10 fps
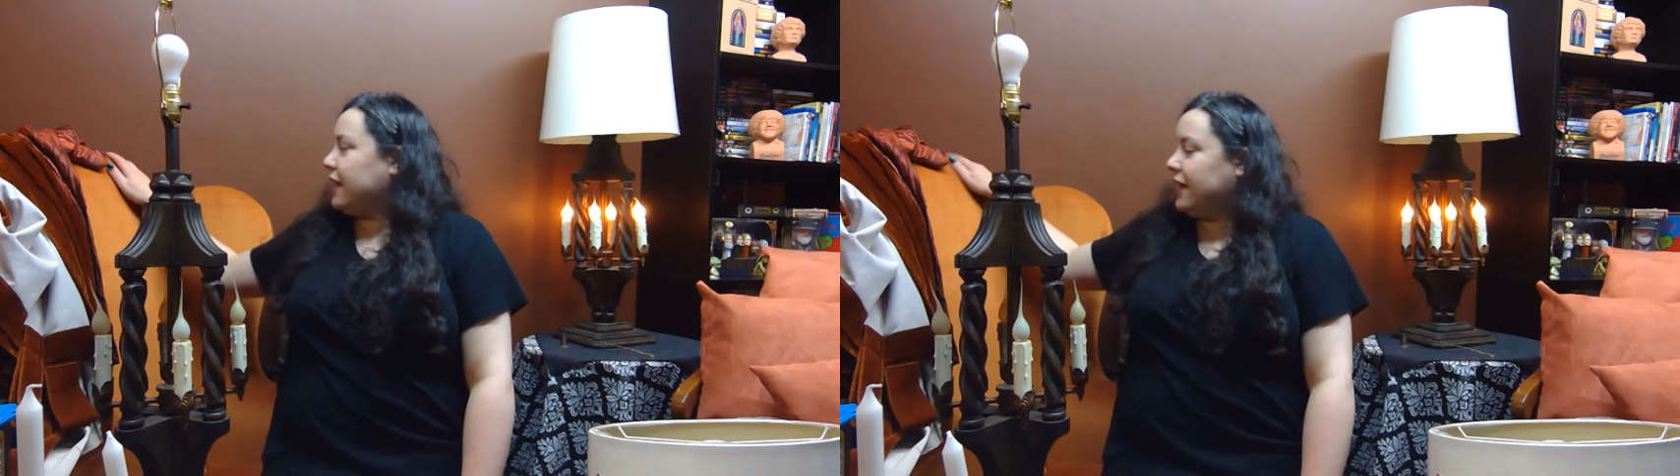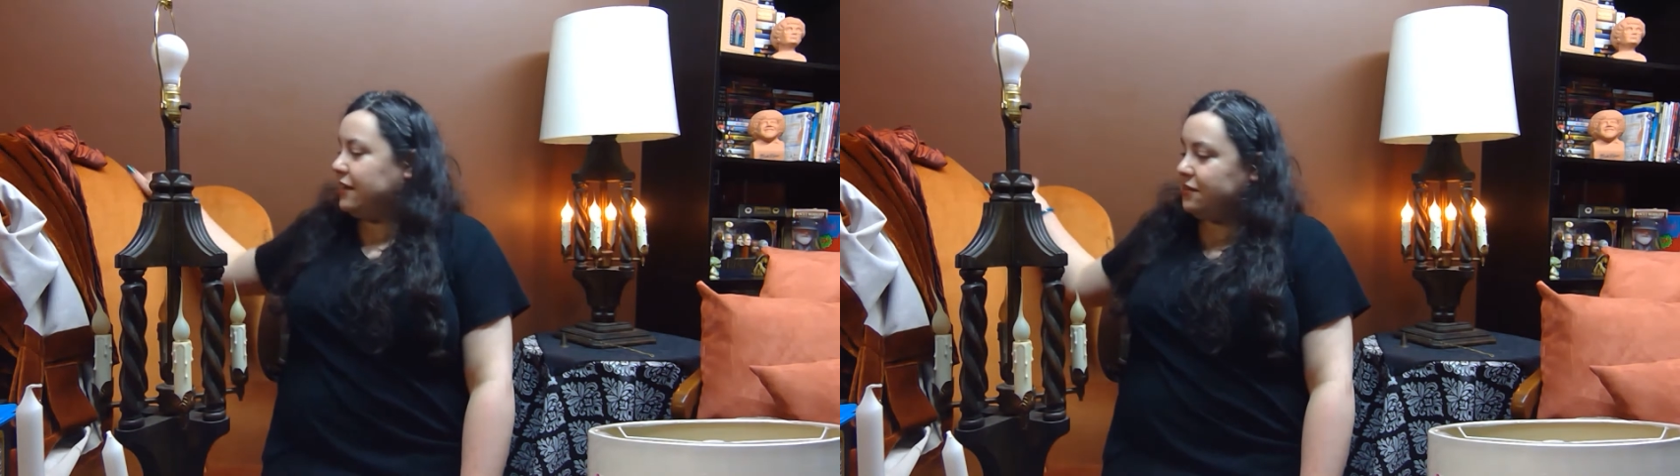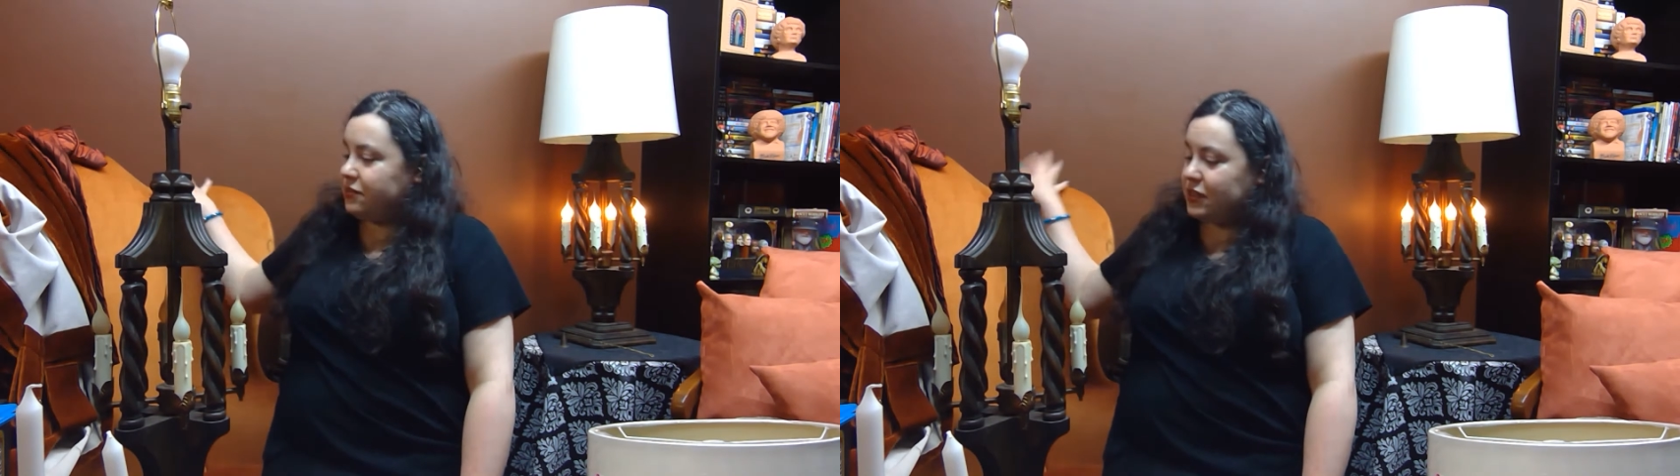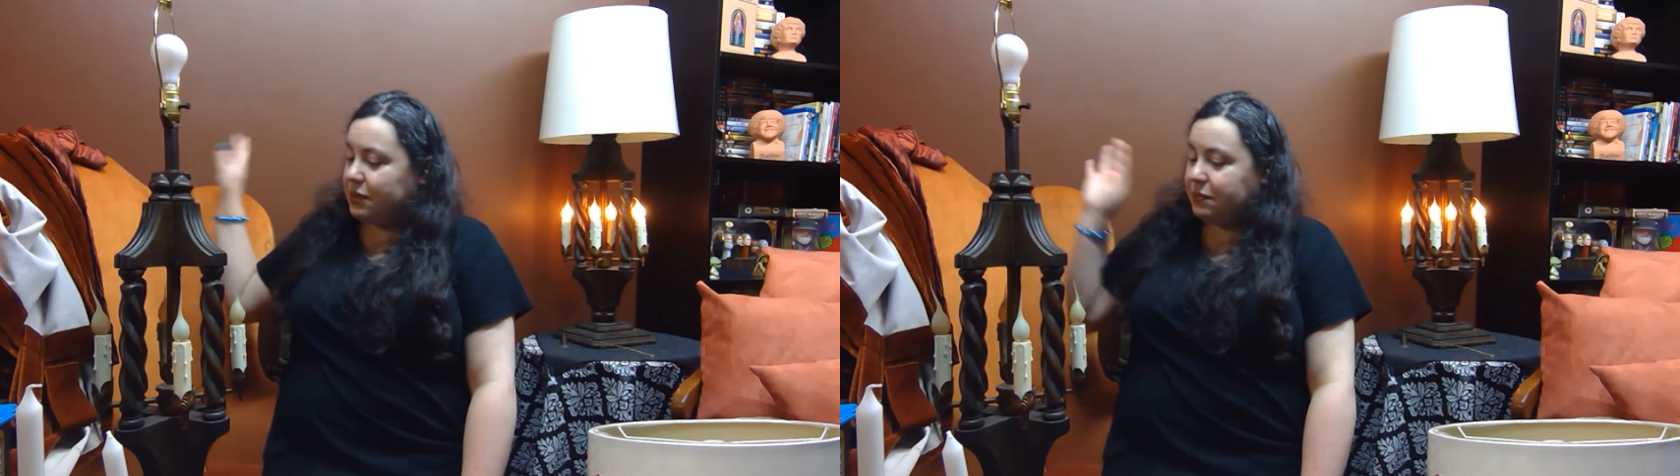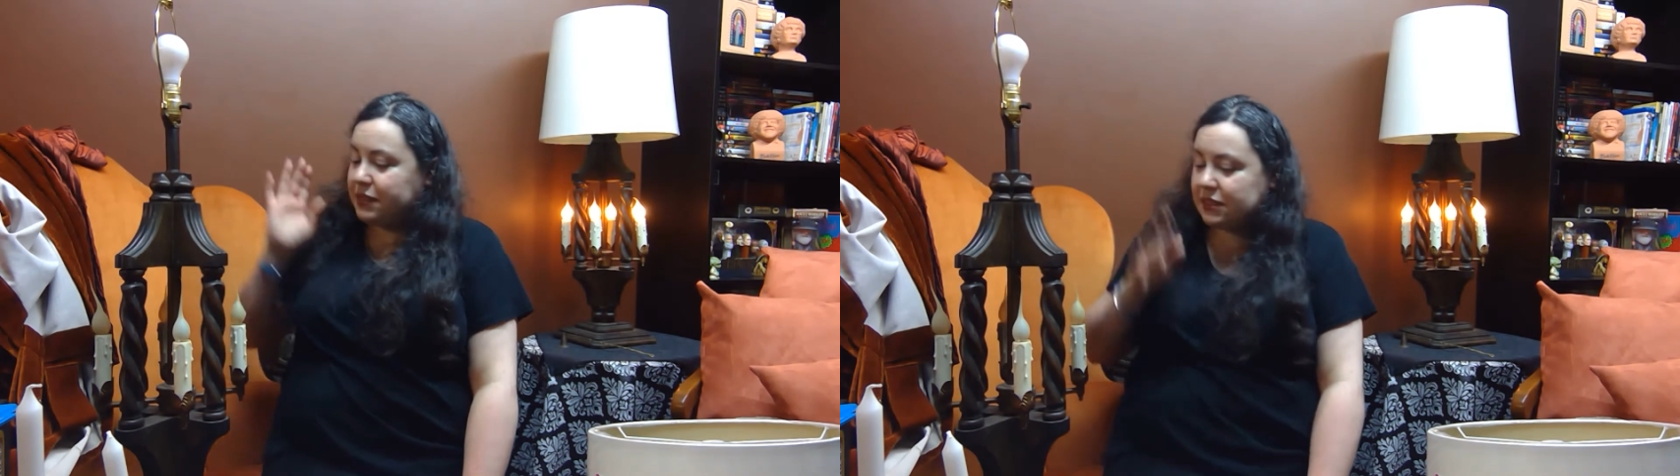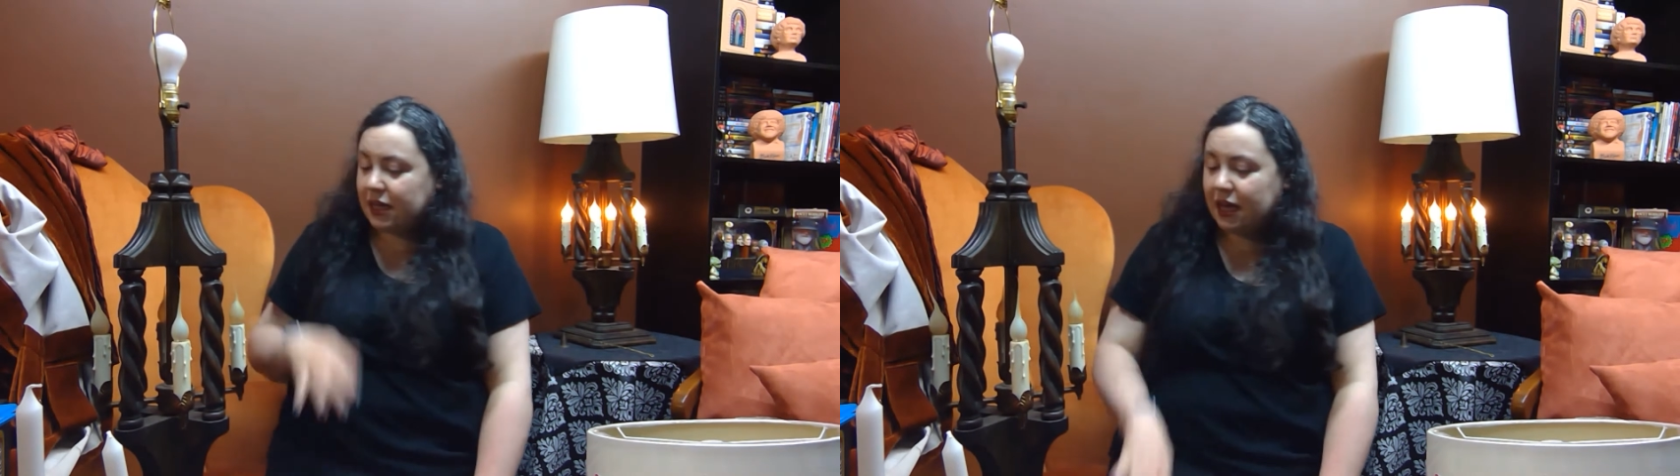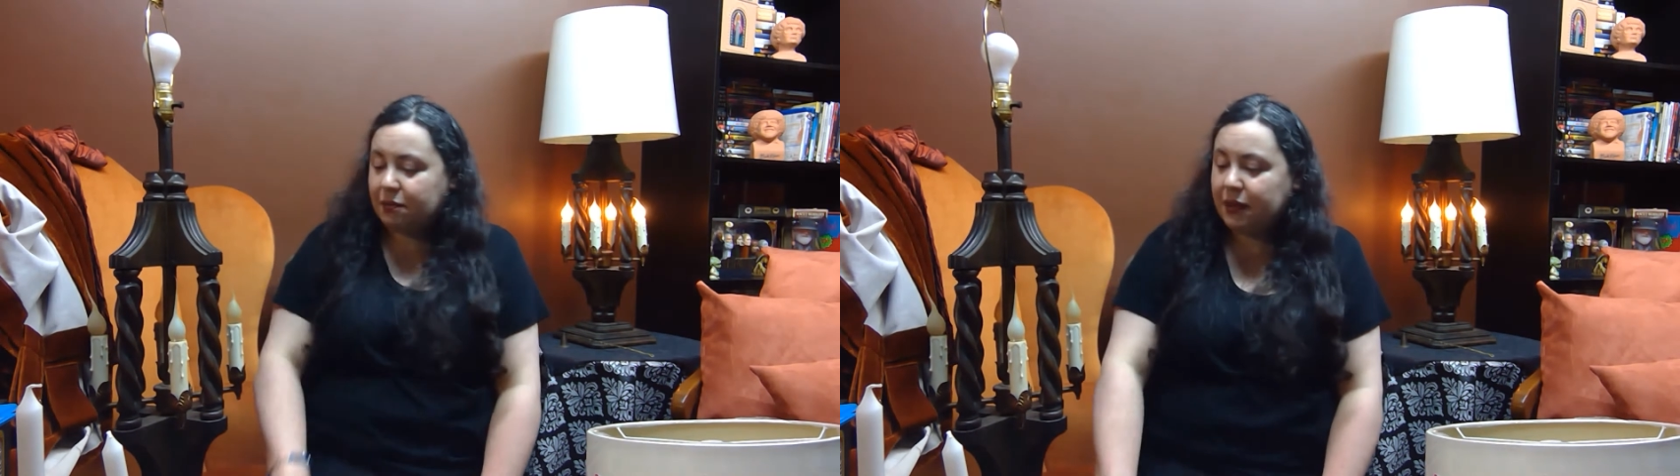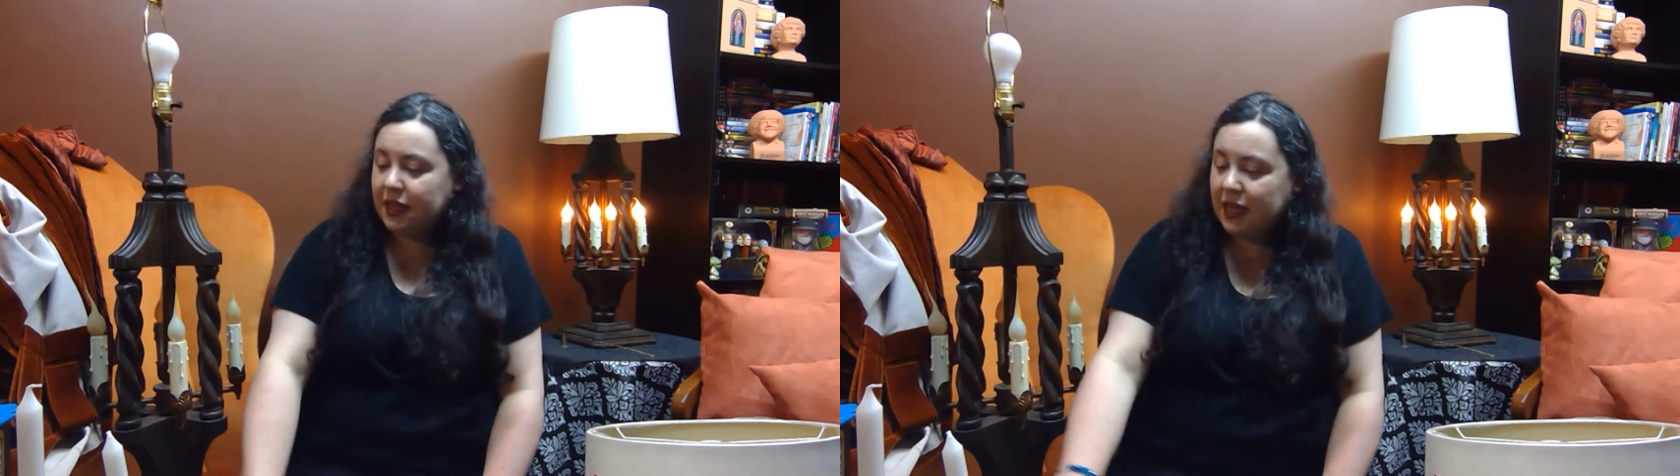kind of shape at the
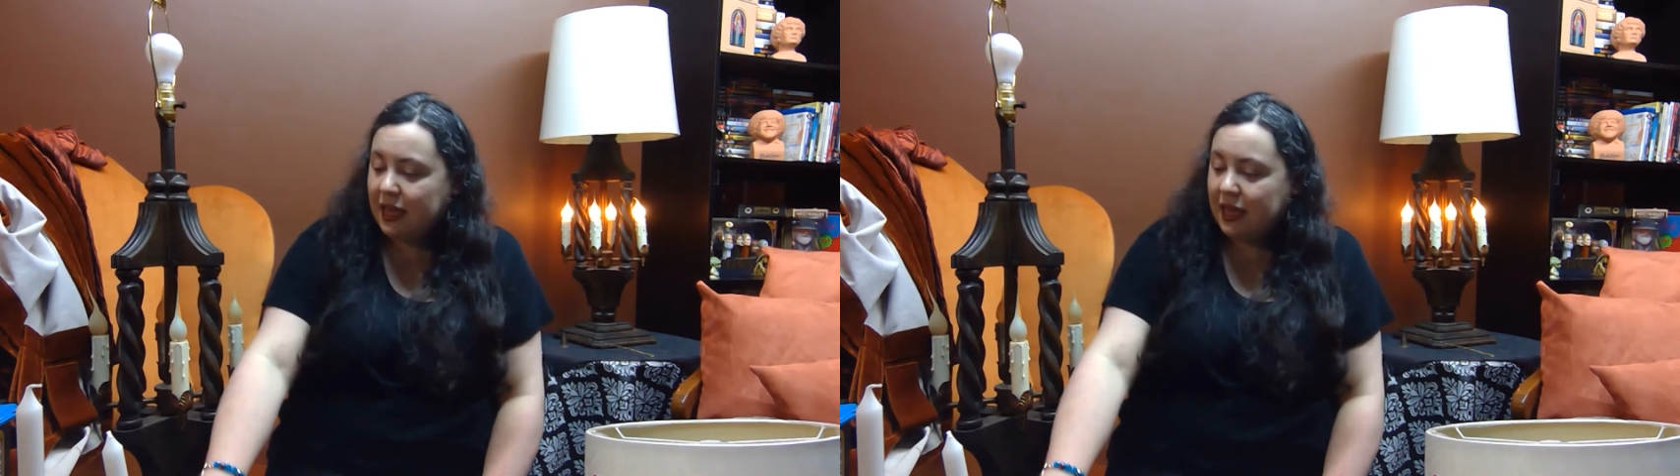top,